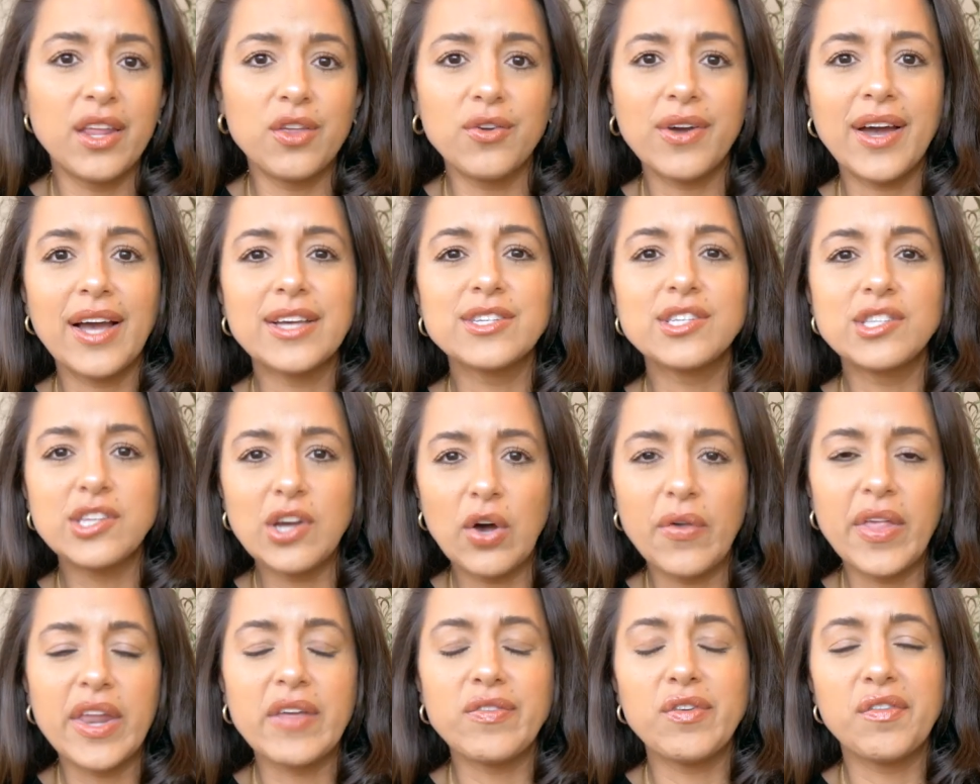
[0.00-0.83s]
And you guys
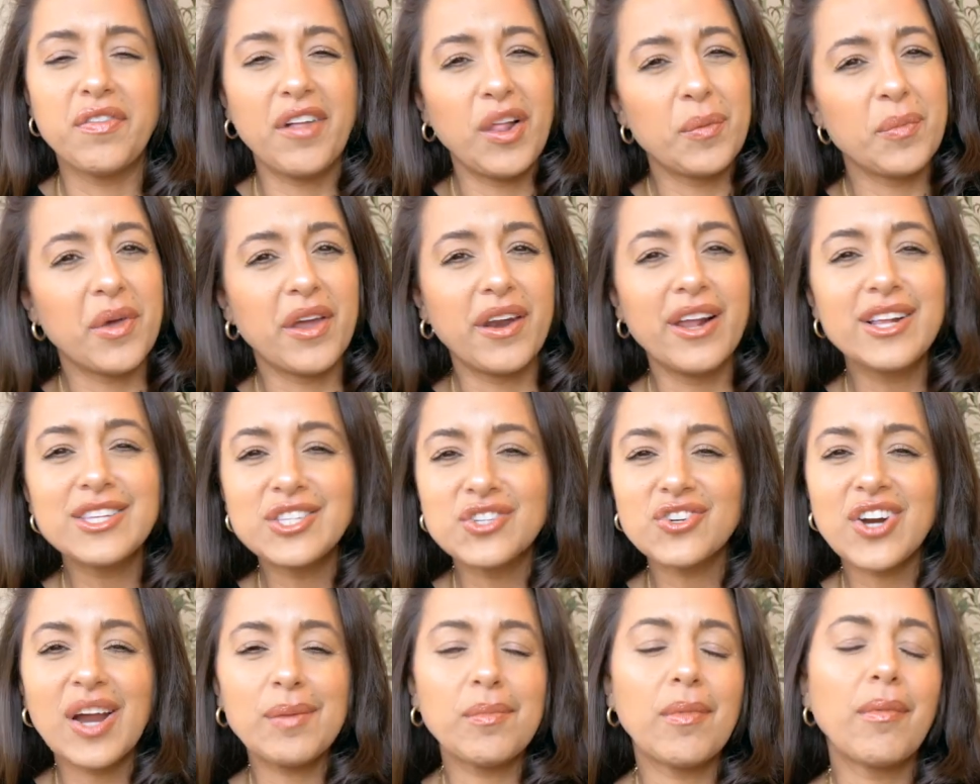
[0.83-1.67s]
know that if you follow me on
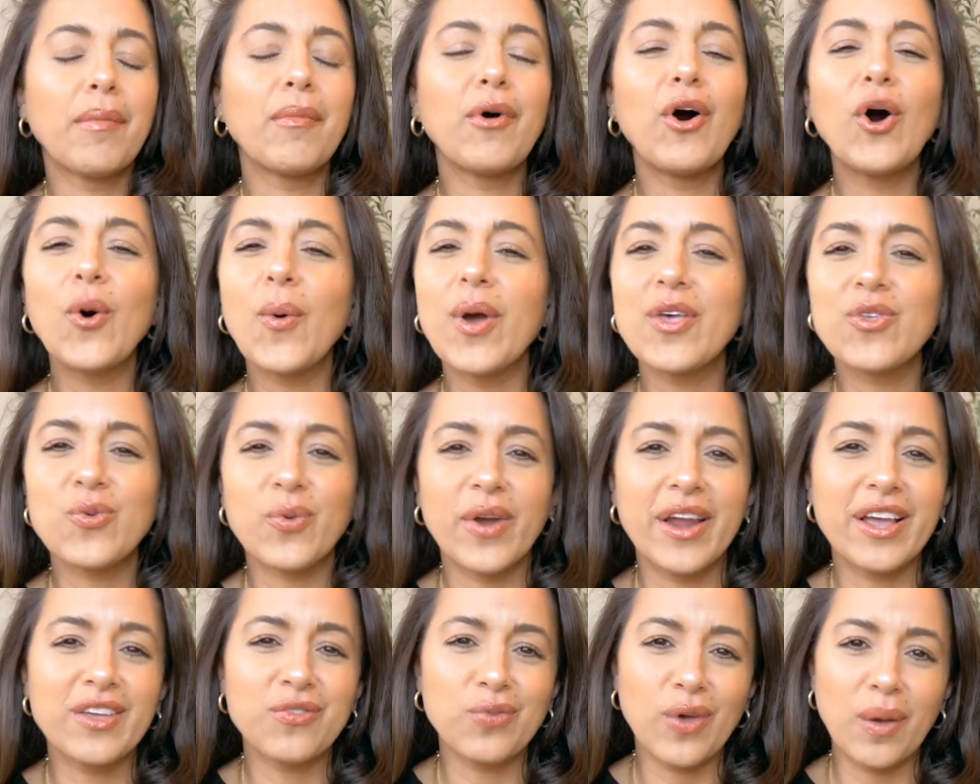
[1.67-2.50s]
Instagram, I'm always
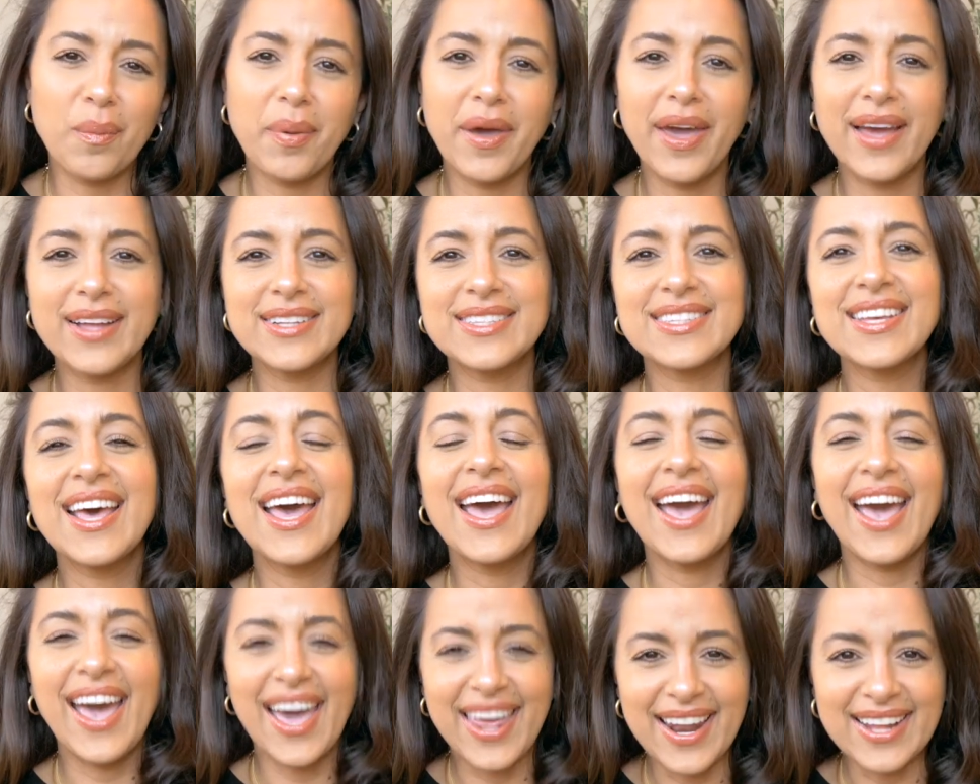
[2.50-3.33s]
wearing sweatpants
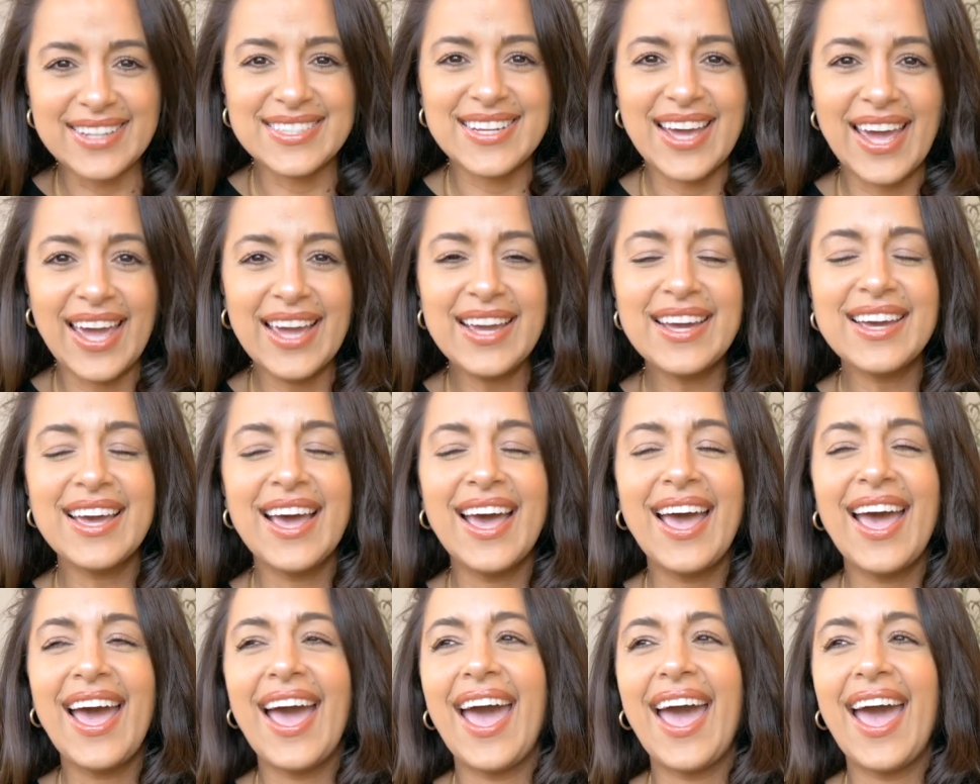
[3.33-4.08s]
and a tank.